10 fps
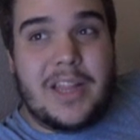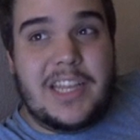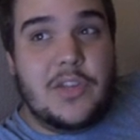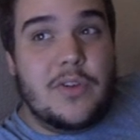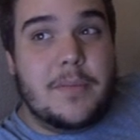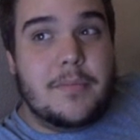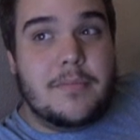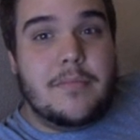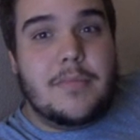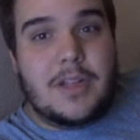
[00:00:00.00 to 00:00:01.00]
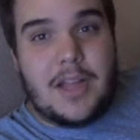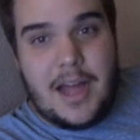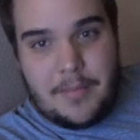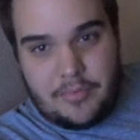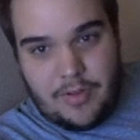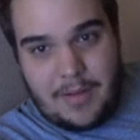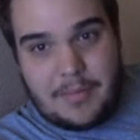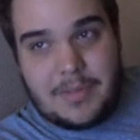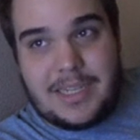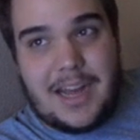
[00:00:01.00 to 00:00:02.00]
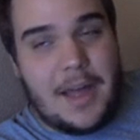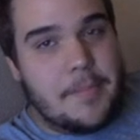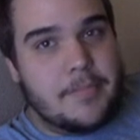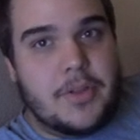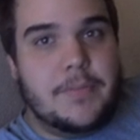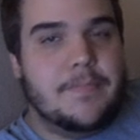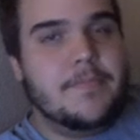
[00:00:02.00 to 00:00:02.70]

he do it a lot? Probably not, but